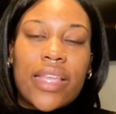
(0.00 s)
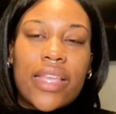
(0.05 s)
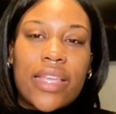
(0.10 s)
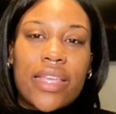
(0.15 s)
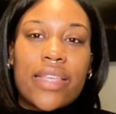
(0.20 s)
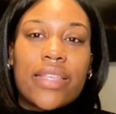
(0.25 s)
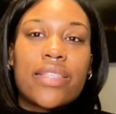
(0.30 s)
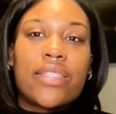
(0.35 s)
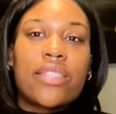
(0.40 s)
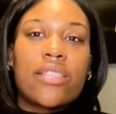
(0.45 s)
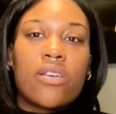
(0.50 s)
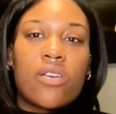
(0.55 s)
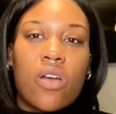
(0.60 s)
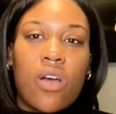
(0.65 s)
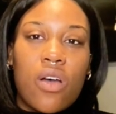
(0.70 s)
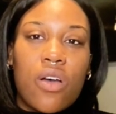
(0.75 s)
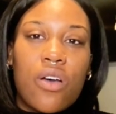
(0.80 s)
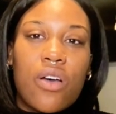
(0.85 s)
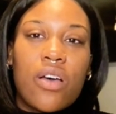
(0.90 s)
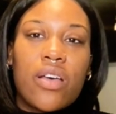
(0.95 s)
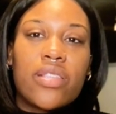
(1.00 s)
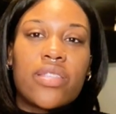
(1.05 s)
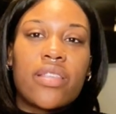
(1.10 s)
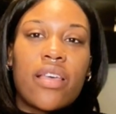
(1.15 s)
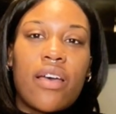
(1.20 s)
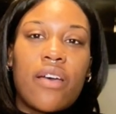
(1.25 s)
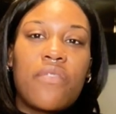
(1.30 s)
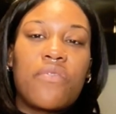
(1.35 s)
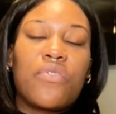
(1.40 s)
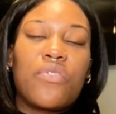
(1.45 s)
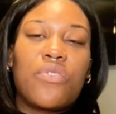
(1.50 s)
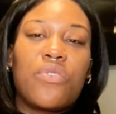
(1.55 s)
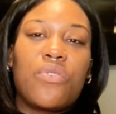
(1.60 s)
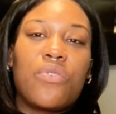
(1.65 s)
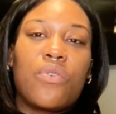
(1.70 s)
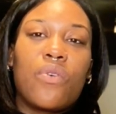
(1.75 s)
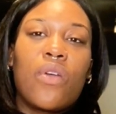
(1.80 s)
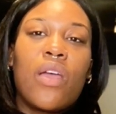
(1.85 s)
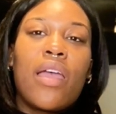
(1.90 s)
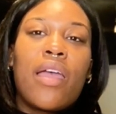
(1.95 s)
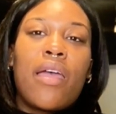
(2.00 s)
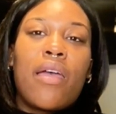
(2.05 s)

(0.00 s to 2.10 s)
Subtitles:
is the cause of you